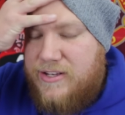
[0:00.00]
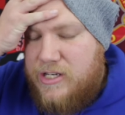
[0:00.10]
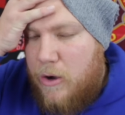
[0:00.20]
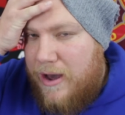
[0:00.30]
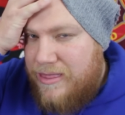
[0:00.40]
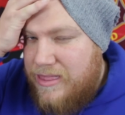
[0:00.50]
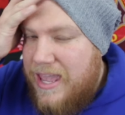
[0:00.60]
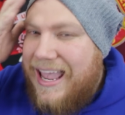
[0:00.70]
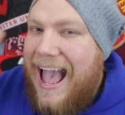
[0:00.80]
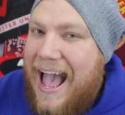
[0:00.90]
So I
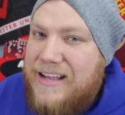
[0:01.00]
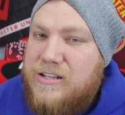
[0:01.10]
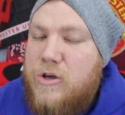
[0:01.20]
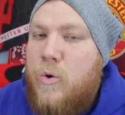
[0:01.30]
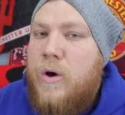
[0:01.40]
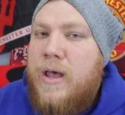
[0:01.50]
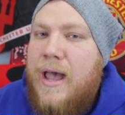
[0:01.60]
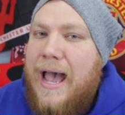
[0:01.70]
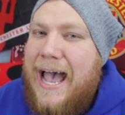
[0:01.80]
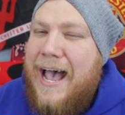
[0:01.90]
think Arsenal's
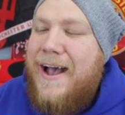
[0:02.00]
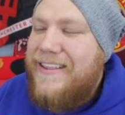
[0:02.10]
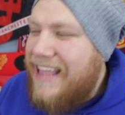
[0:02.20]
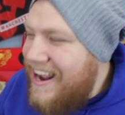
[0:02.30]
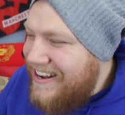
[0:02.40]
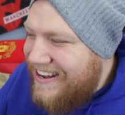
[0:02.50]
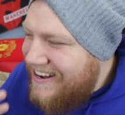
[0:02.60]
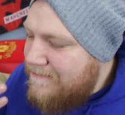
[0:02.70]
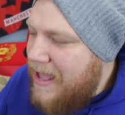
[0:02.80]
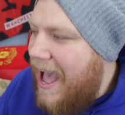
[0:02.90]

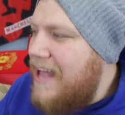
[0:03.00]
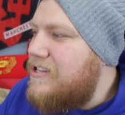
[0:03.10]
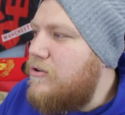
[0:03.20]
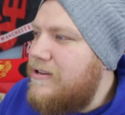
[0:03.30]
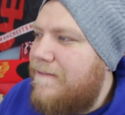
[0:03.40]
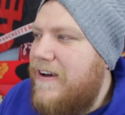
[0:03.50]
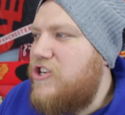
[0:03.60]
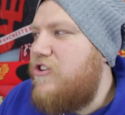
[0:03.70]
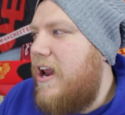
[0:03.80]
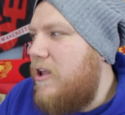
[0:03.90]
a
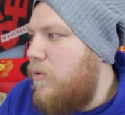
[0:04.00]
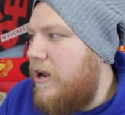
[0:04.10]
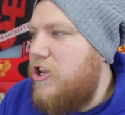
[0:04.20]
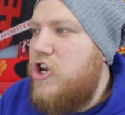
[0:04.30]
frustrating one.